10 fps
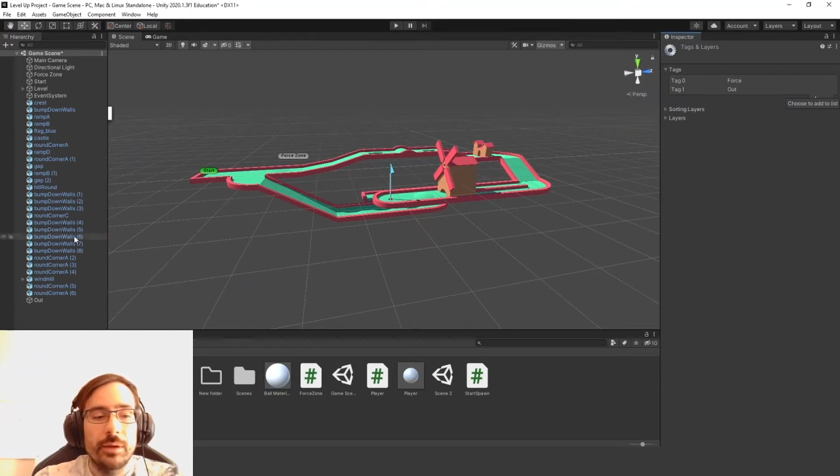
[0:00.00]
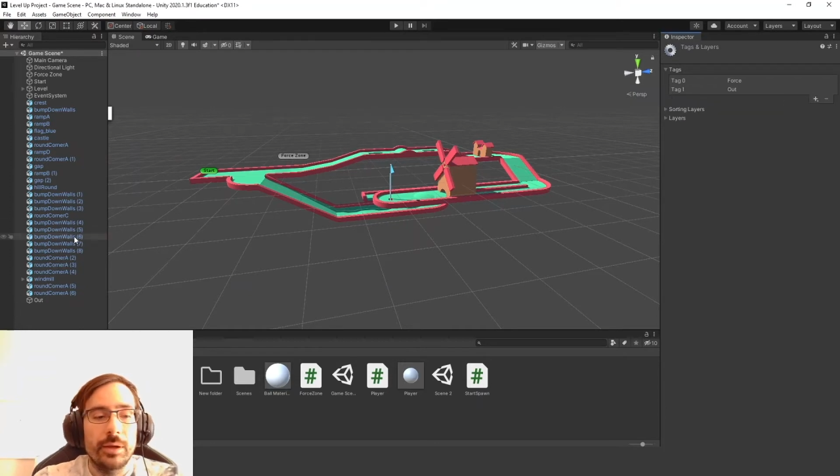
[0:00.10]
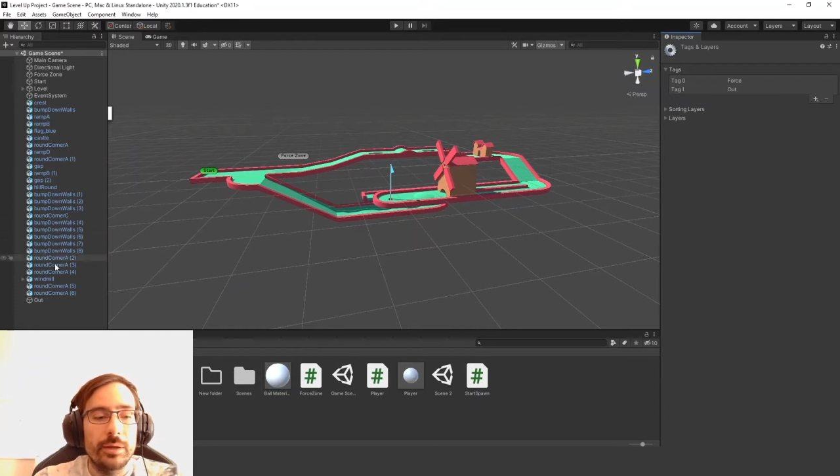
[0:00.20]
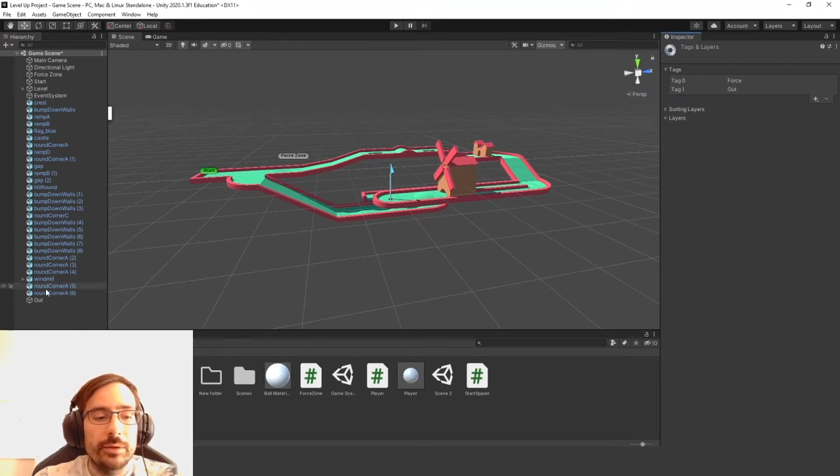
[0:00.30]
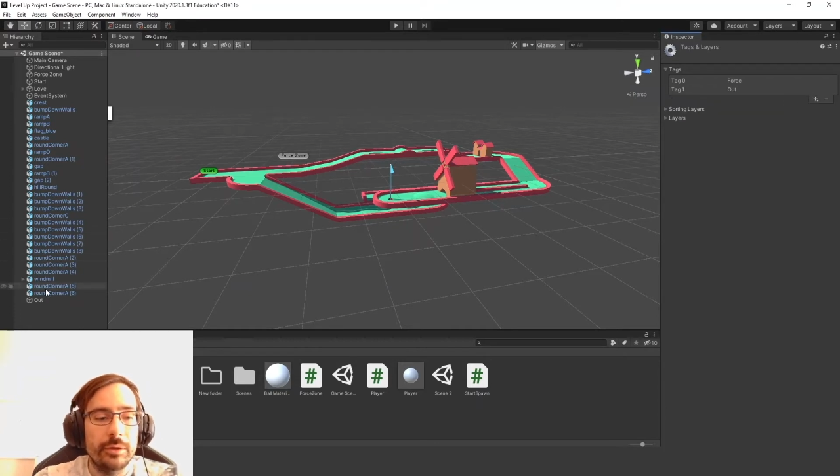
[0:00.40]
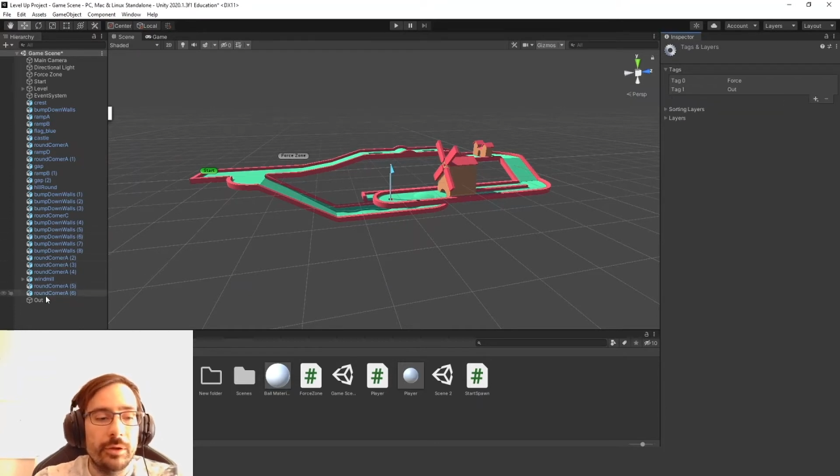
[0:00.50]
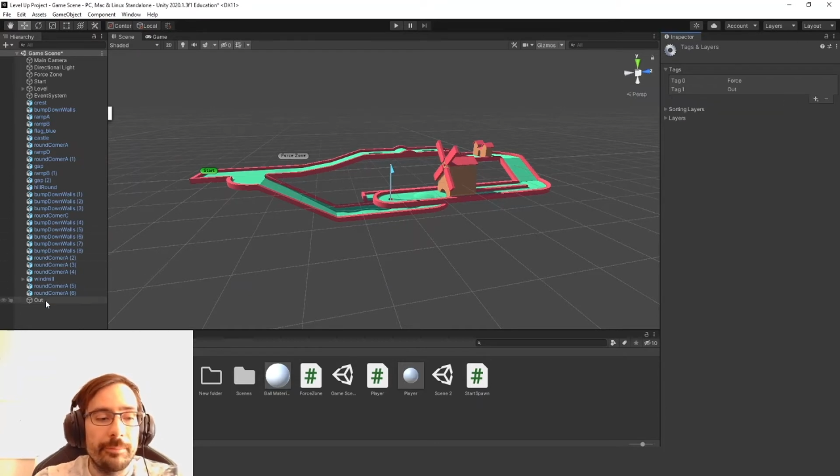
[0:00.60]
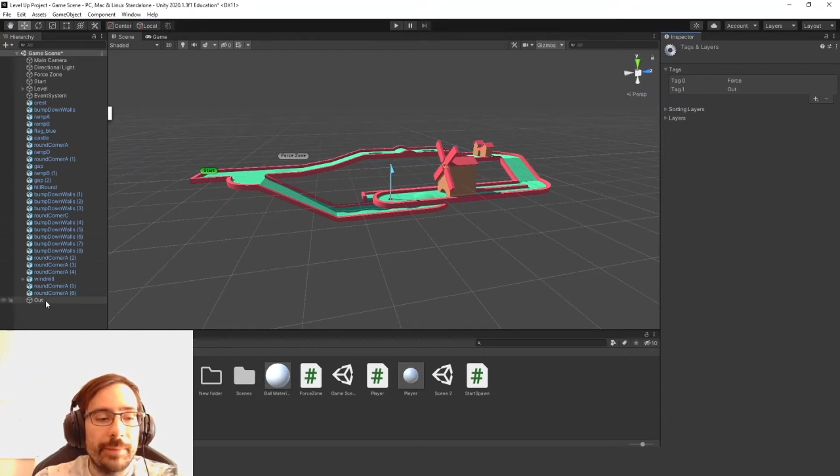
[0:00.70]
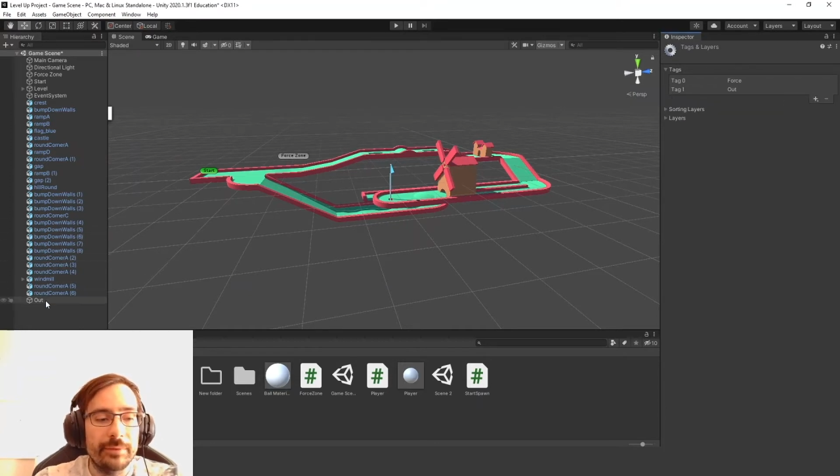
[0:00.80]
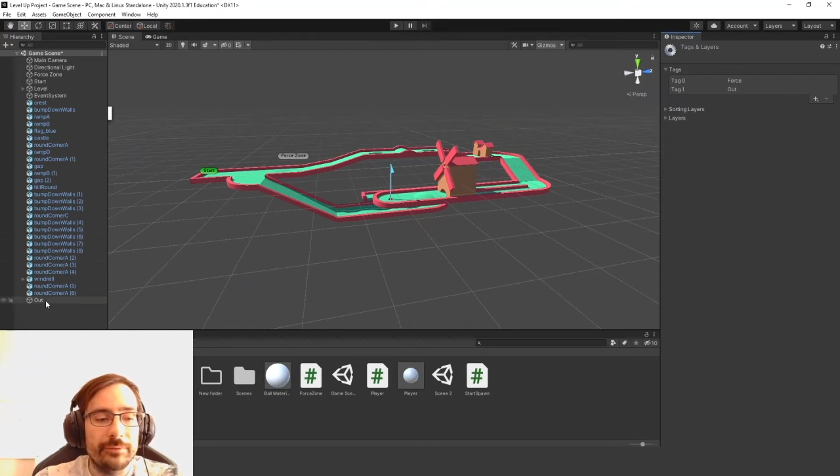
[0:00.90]
And then
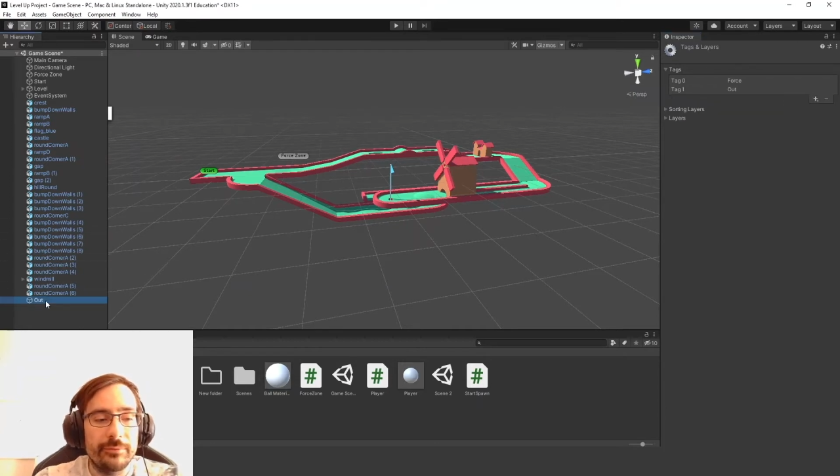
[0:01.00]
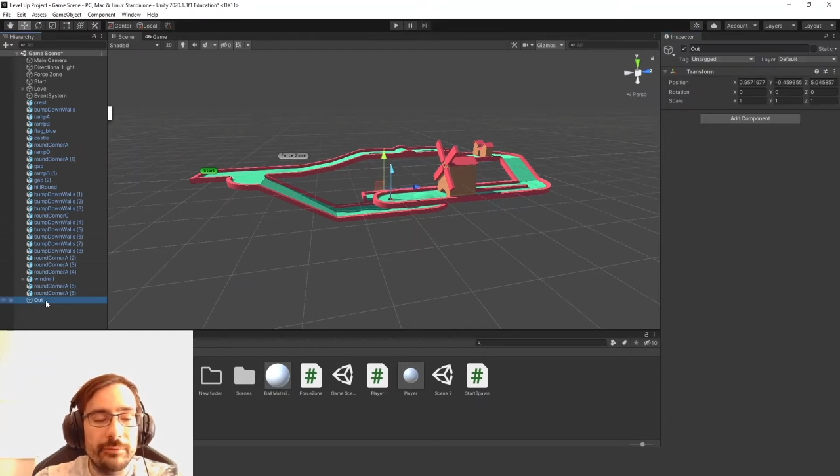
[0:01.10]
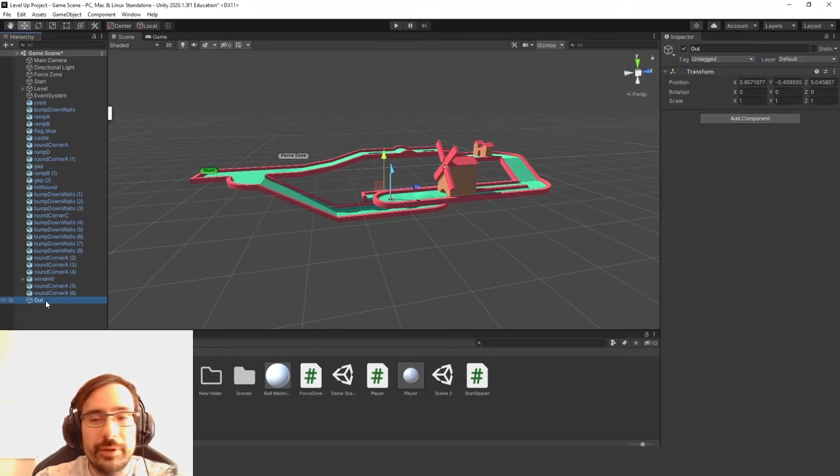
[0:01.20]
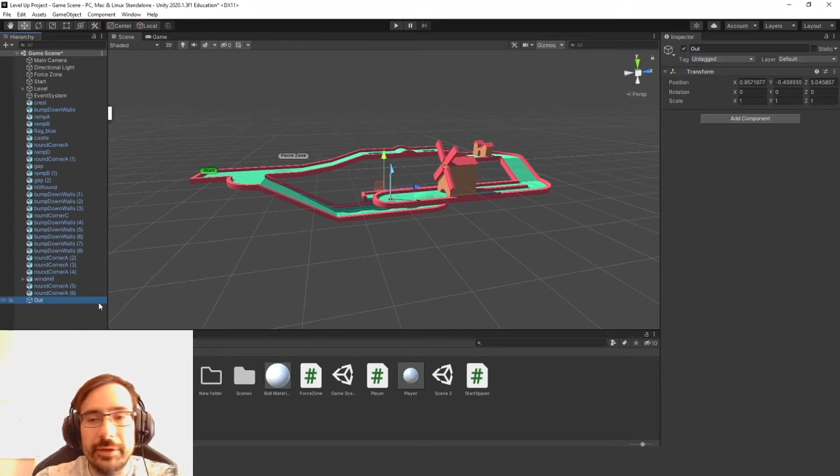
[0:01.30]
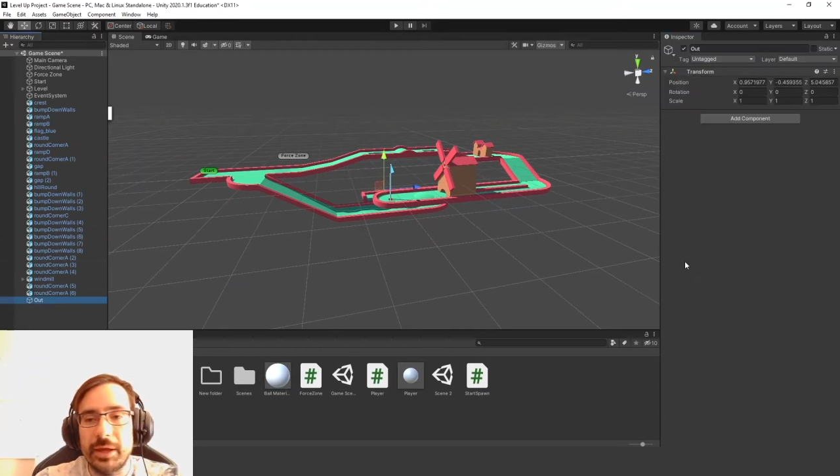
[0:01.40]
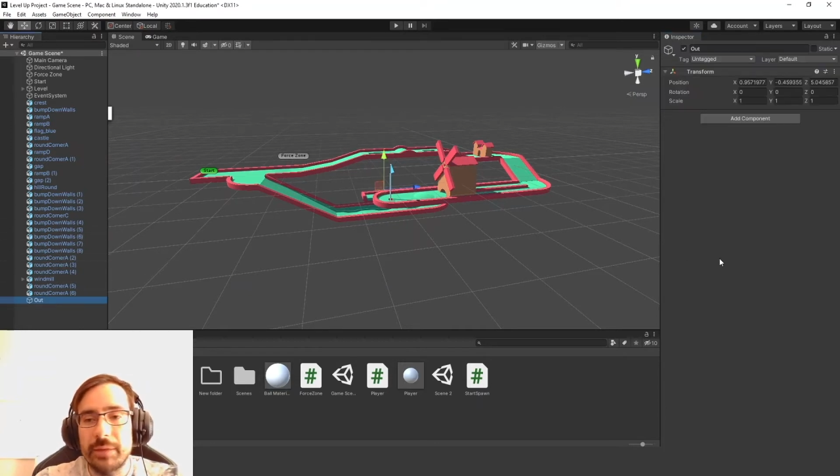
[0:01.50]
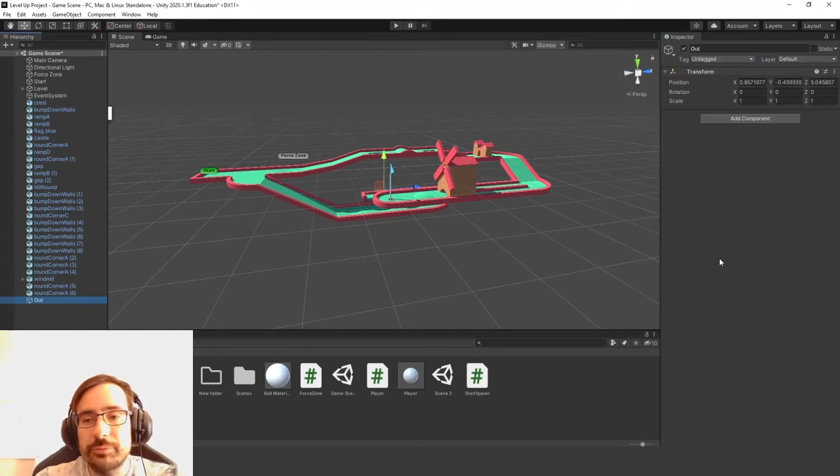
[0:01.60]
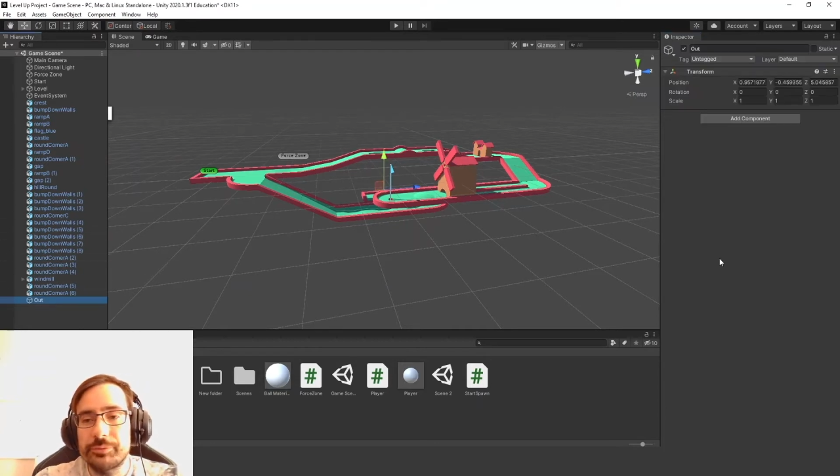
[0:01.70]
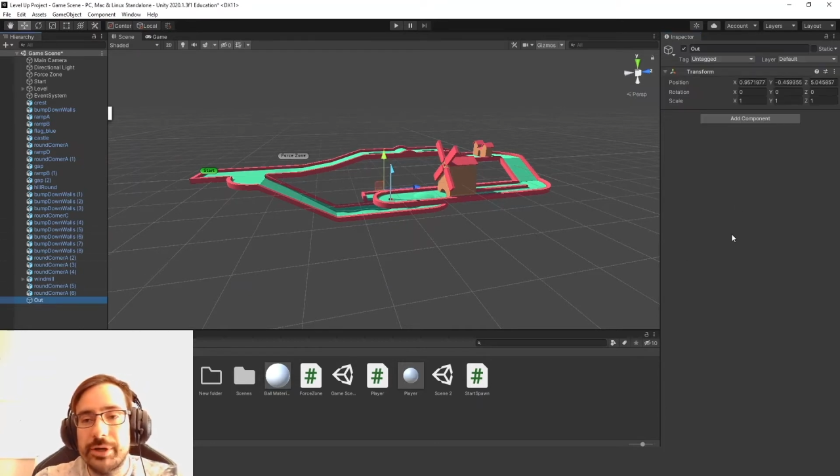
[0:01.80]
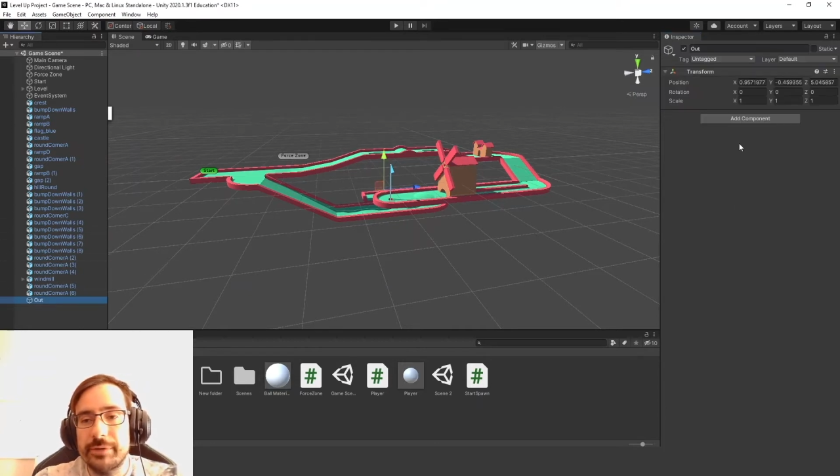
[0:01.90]
going back to that game
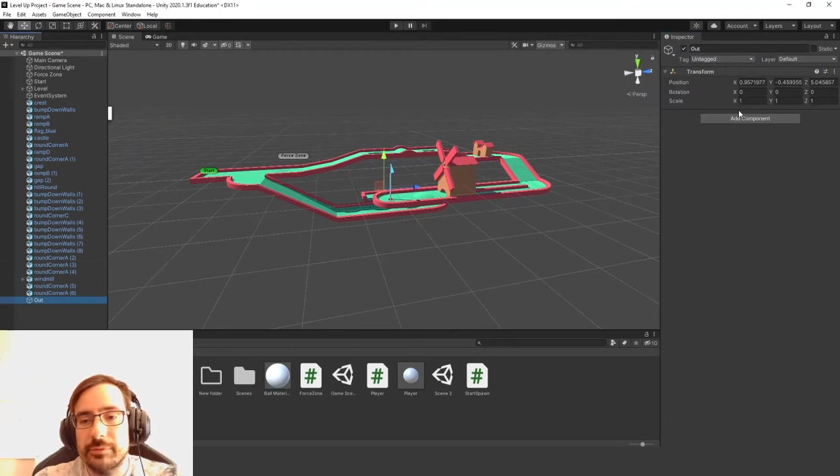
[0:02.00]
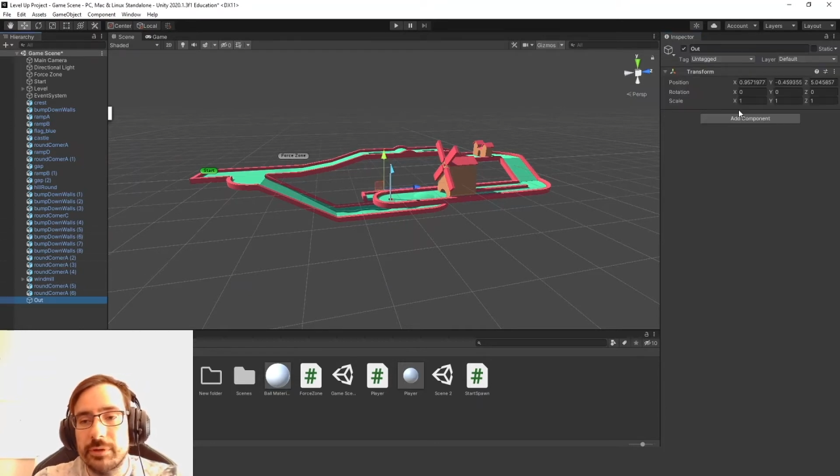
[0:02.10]
object,